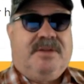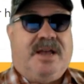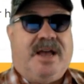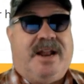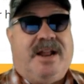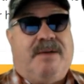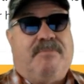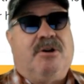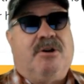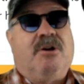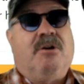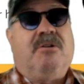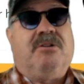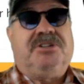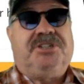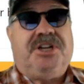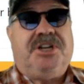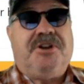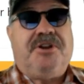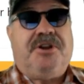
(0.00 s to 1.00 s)
And I'm
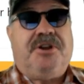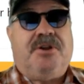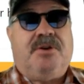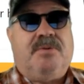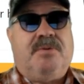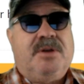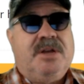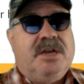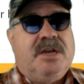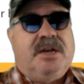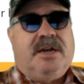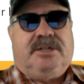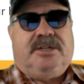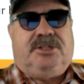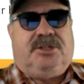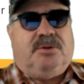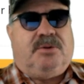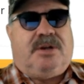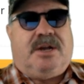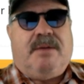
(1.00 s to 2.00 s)
urging you
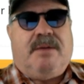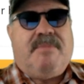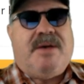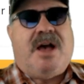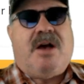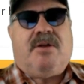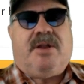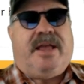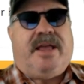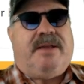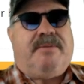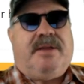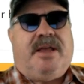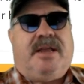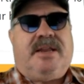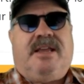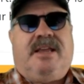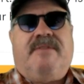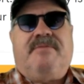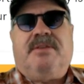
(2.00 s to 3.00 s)
to come out and,
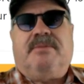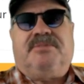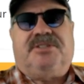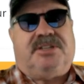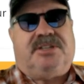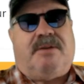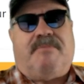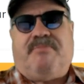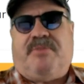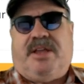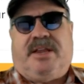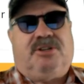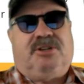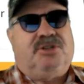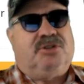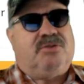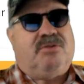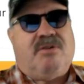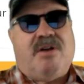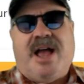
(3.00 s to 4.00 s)
and give them something.
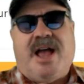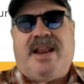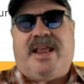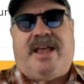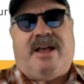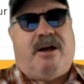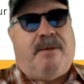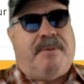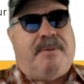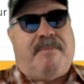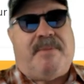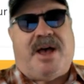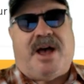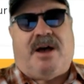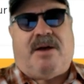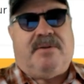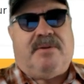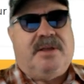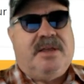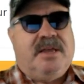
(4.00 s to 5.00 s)
Try to help them
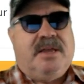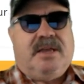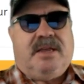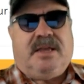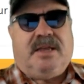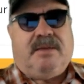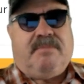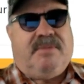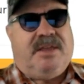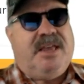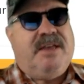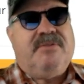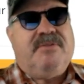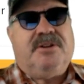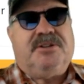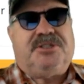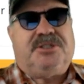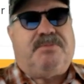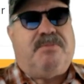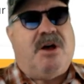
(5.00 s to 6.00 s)
out, in
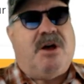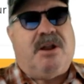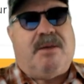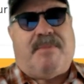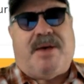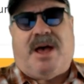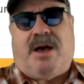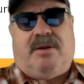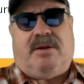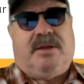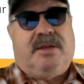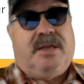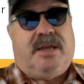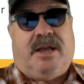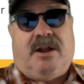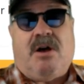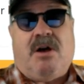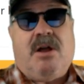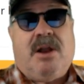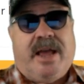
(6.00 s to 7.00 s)
even a small amount.
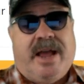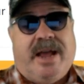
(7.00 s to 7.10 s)
It all